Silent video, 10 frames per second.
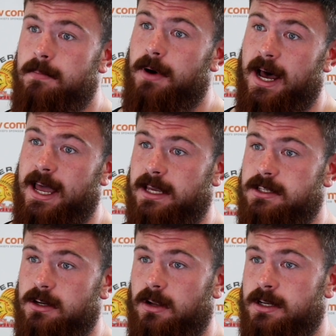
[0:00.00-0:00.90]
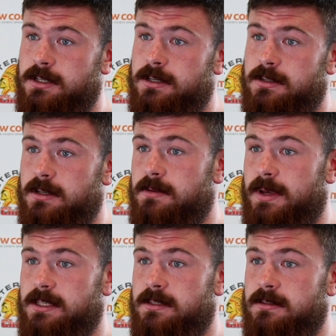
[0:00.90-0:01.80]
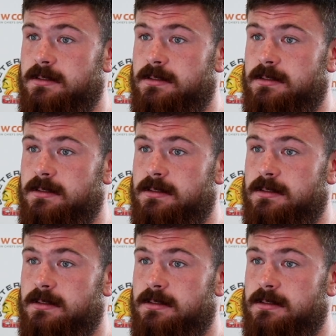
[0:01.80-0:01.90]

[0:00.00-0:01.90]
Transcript: but at Exeter College, so it's amazing.